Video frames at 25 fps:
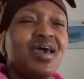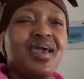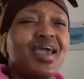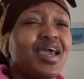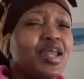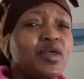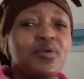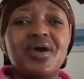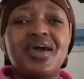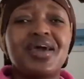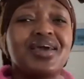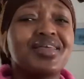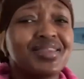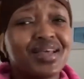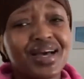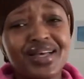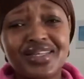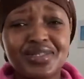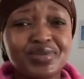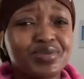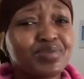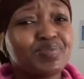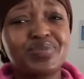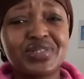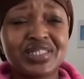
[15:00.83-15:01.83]
Anyway,
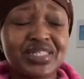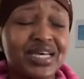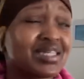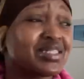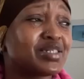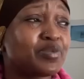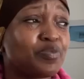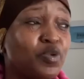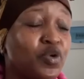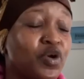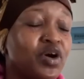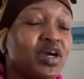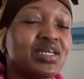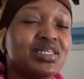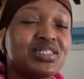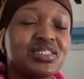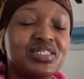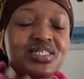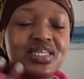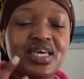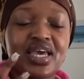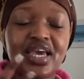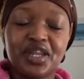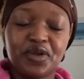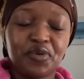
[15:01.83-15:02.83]
that's besides the point.
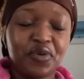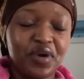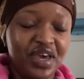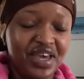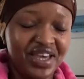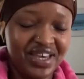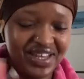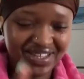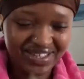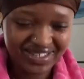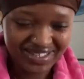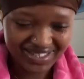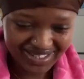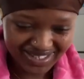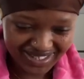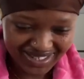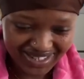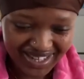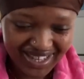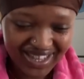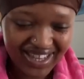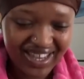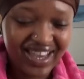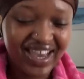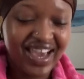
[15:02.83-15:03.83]
Anyway,
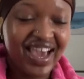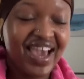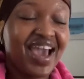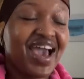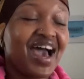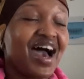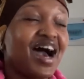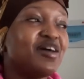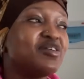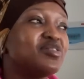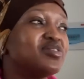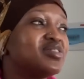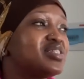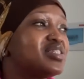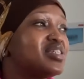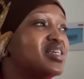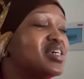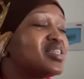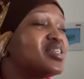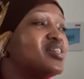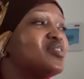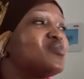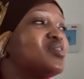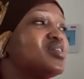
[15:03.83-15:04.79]
I was saying,